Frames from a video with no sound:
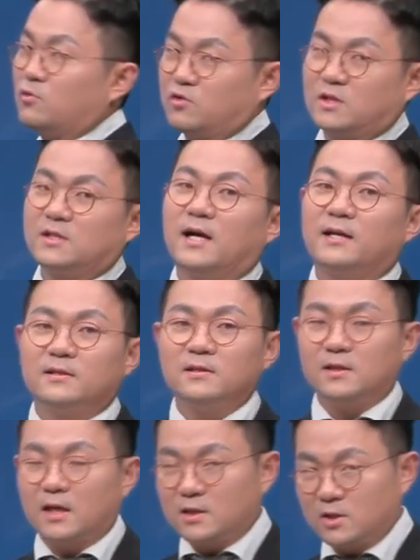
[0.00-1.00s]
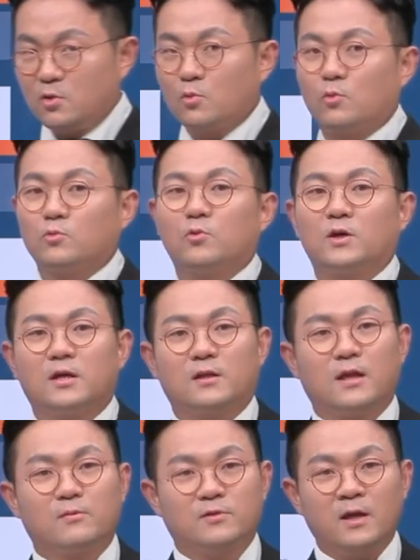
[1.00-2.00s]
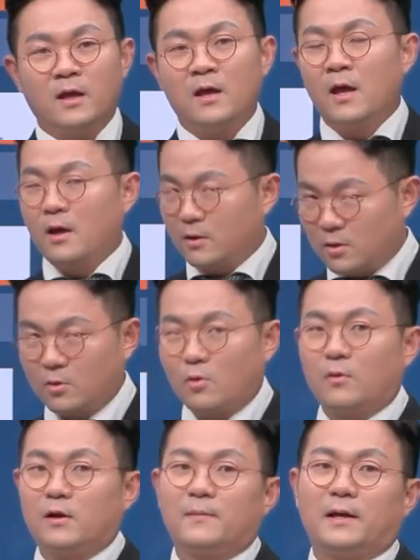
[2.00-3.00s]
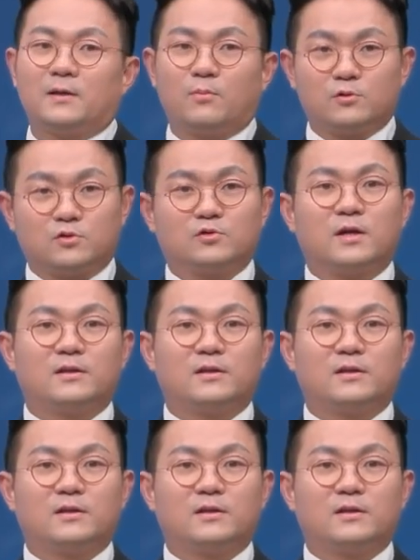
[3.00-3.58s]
should maintain the INR between 2 and 3.